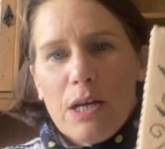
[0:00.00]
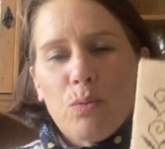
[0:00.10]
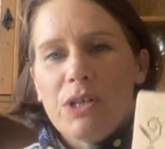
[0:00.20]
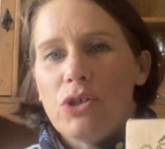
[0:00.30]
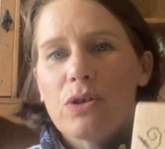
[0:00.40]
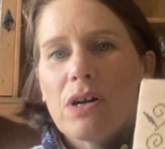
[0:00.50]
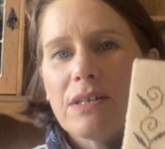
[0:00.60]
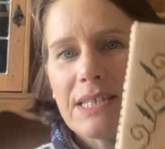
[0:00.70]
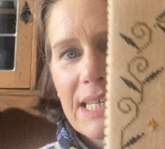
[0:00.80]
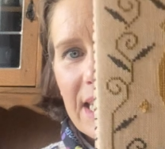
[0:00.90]
which you
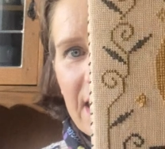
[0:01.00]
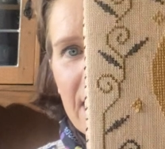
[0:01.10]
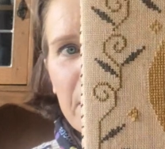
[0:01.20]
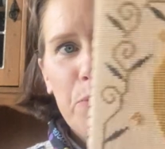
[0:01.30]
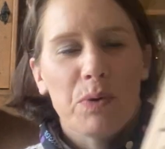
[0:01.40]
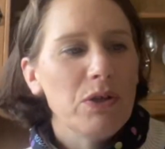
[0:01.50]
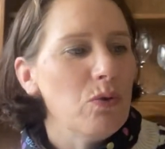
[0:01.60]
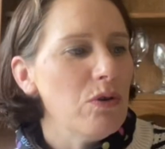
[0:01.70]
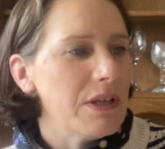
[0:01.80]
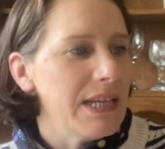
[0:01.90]
can't see it here, but when
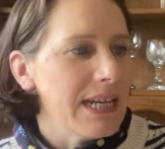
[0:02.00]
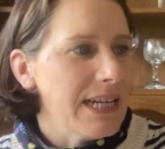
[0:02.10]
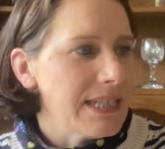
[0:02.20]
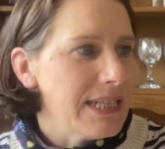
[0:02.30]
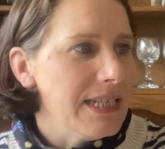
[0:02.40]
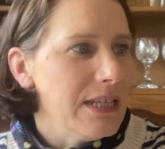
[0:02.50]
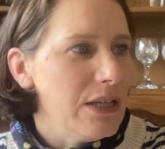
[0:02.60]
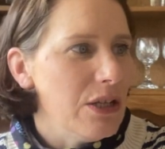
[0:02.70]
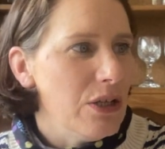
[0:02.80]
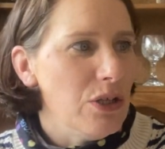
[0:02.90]
you're looking at it,
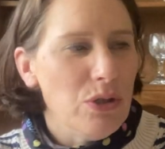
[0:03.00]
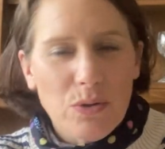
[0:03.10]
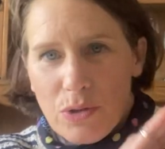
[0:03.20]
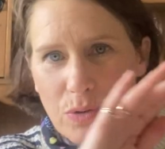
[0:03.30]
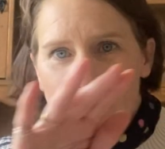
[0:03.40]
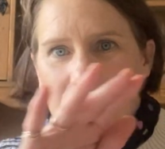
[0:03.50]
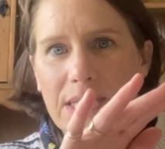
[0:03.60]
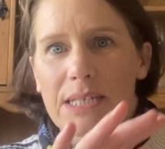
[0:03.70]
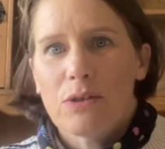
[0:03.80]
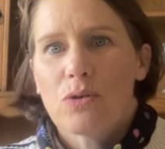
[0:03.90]
you do just
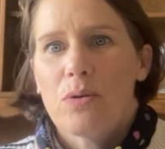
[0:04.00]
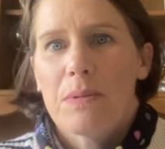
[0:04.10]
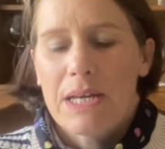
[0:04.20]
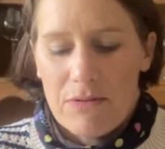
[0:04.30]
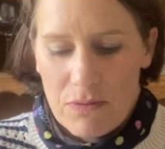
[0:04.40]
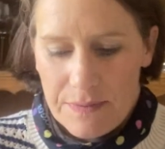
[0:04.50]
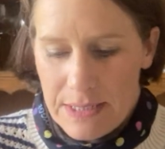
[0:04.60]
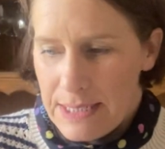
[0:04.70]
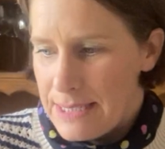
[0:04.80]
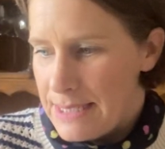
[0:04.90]
see the top layer of it.